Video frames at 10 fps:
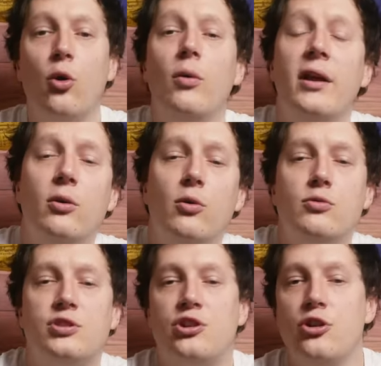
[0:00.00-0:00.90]
Calling
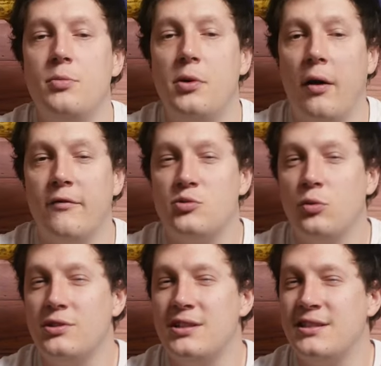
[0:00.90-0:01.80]
all scuba divers,
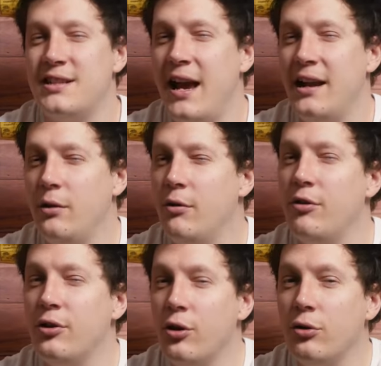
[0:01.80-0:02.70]
want to stand out
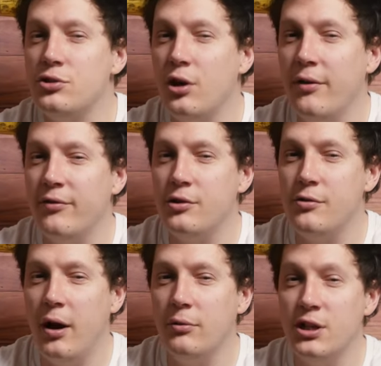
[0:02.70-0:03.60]
of the non-diving
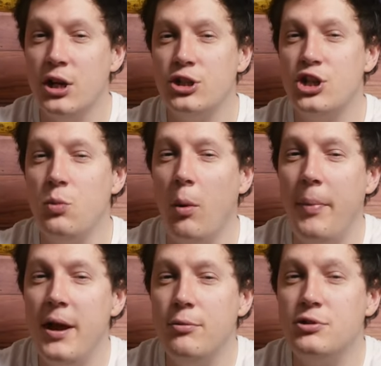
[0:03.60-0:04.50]
crowd? Do you
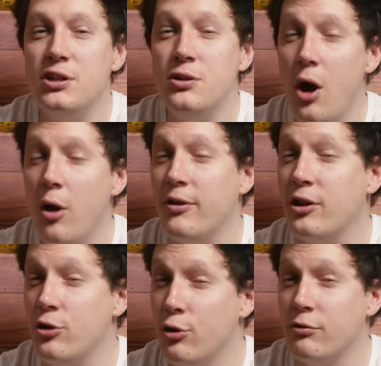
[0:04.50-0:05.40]
want people to know
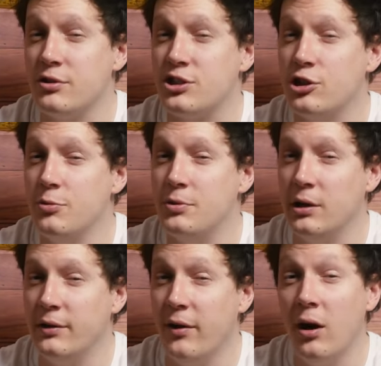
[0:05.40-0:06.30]
that you're a scuba
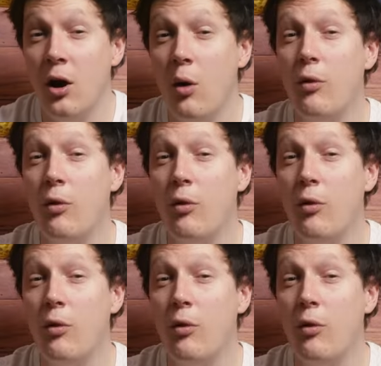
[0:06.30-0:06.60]
diver?